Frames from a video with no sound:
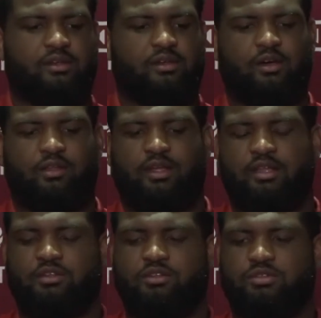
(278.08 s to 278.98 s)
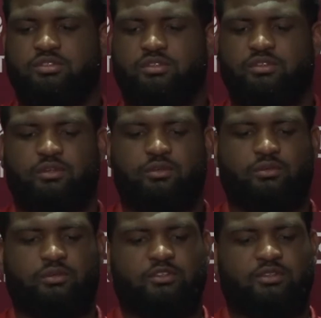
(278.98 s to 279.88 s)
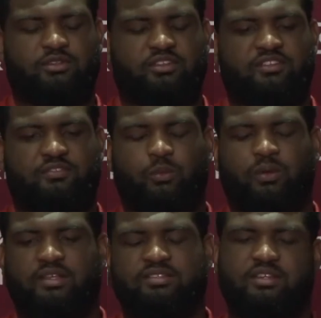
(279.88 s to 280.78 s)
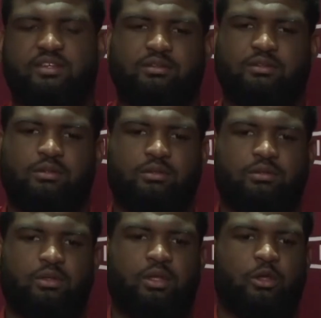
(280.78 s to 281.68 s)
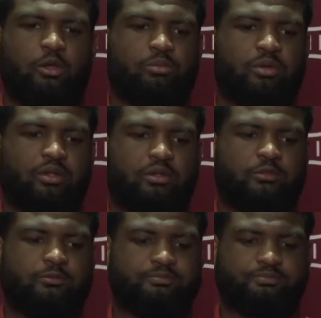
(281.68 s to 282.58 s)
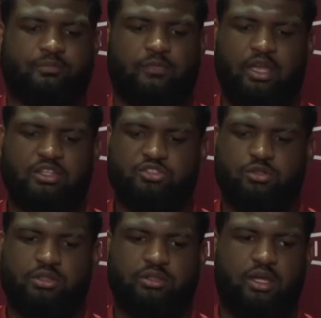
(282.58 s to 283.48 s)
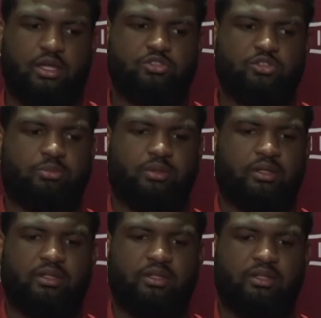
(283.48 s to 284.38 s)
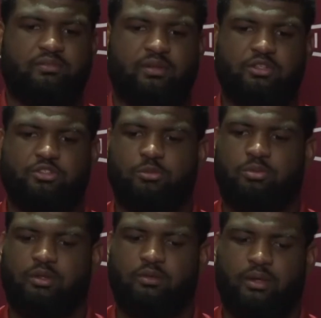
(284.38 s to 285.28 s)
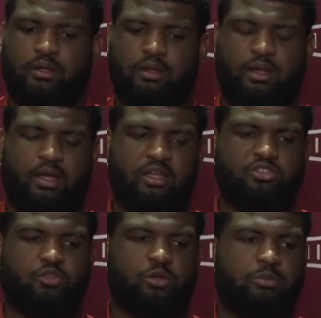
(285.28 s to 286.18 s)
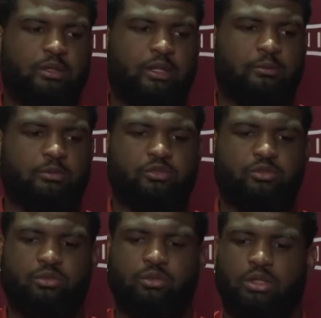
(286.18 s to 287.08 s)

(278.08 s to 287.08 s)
all I had to do is just, you know, it's a different way I sit, you know. But I enjoyed it. I enjoy playing left. I enjoy playing right. I enjoy being able to